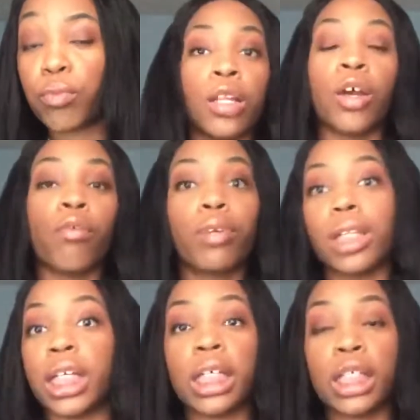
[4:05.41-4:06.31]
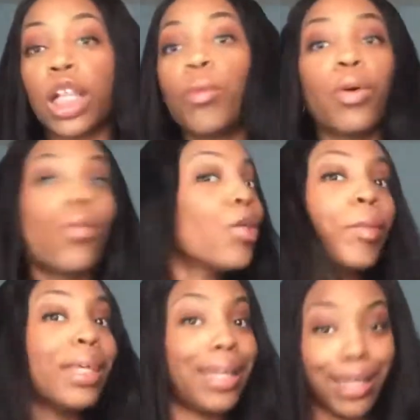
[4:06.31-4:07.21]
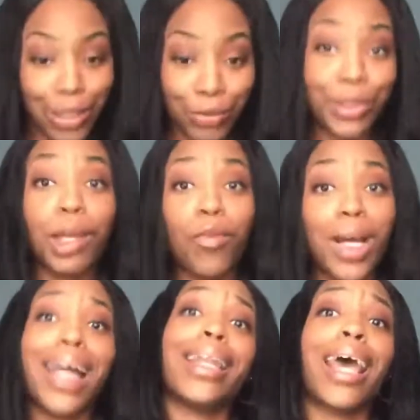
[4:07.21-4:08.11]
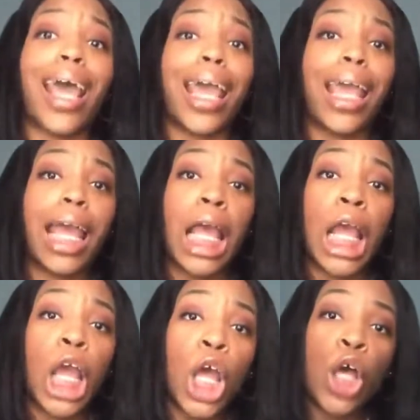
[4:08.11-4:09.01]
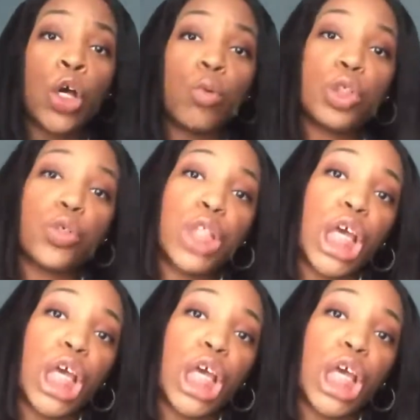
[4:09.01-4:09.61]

No, really, because global warming ain't no joke, honey. What you